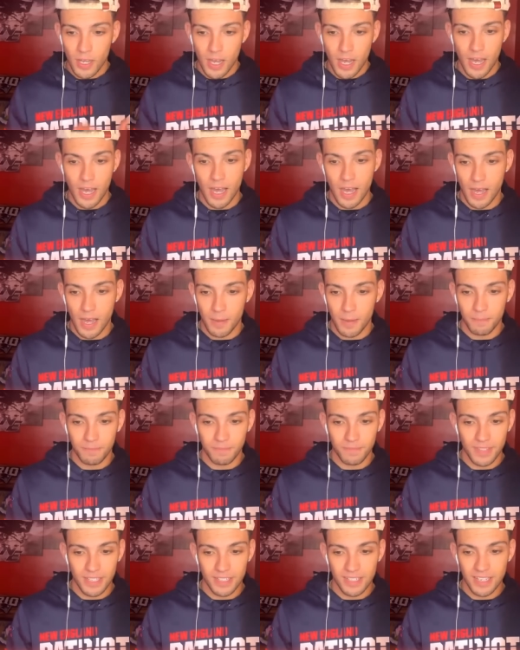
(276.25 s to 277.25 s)
um,
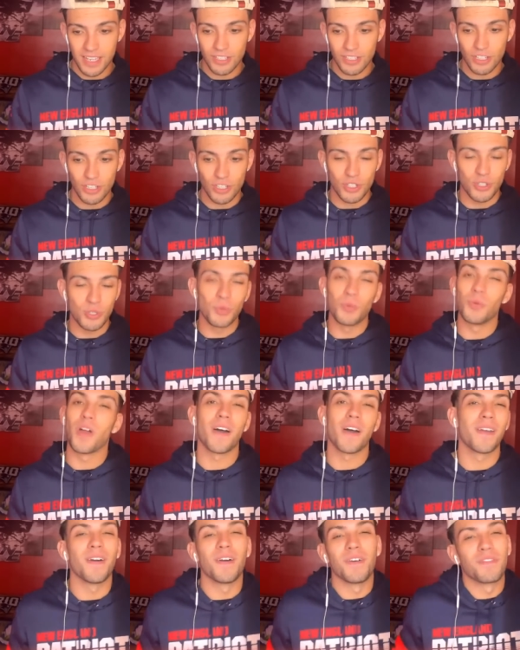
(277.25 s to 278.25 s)
and, and just
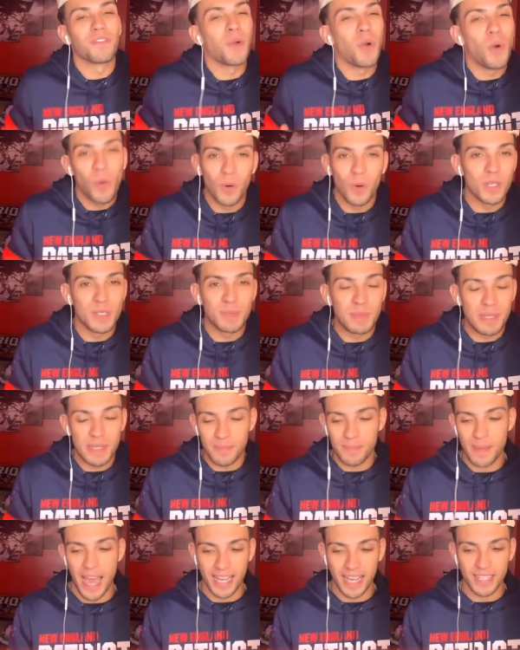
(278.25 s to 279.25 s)
Judon, of course, being
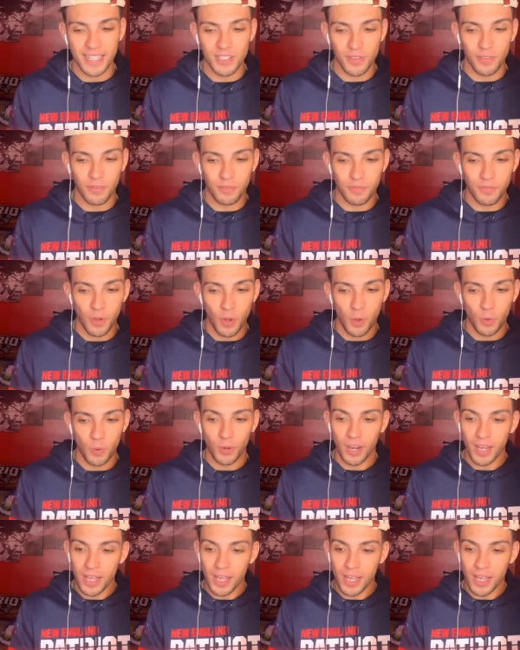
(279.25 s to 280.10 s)
back into the fold.